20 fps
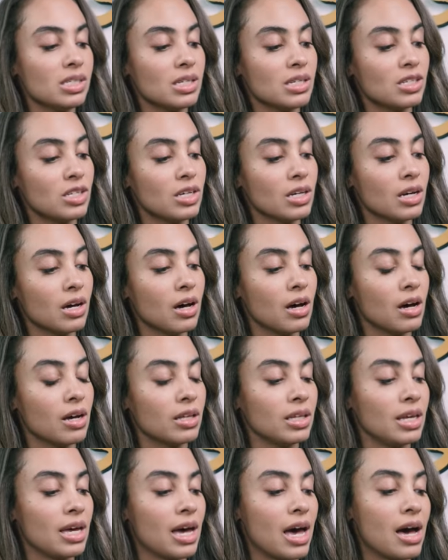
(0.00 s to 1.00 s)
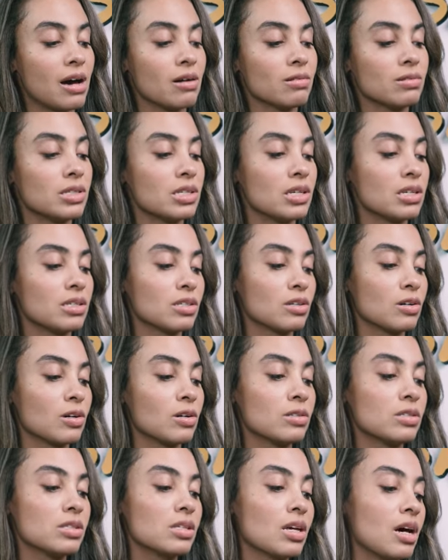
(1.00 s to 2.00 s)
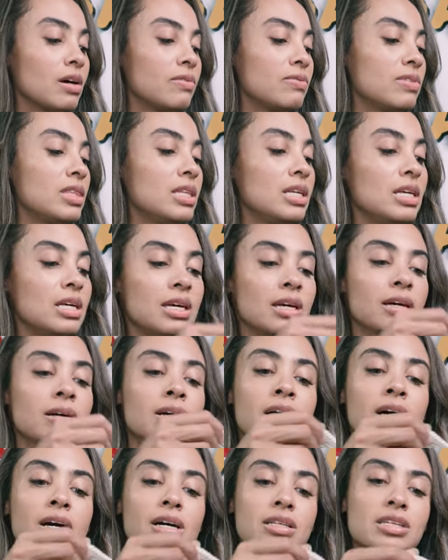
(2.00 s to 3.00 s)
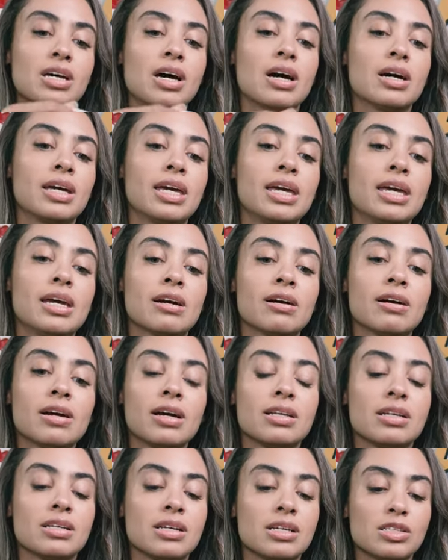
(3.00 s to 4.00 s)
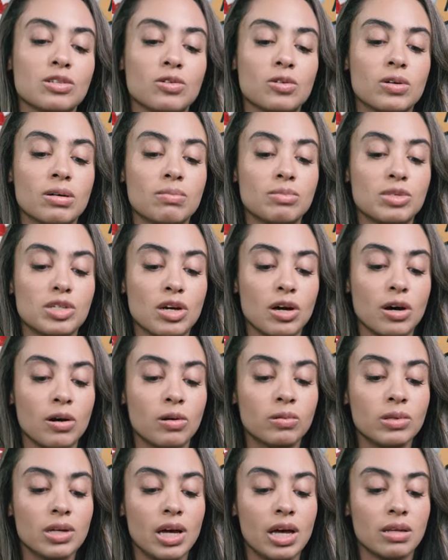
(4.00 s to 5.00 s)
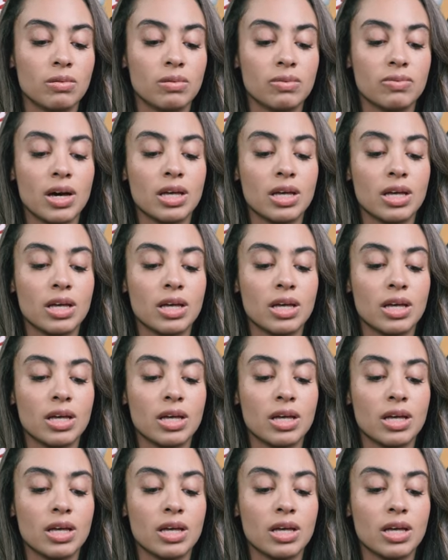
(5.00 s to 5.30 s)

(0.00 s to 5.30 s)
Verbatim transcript: stitching on the outskirts of the tongue here and a nice cream tone. And then we've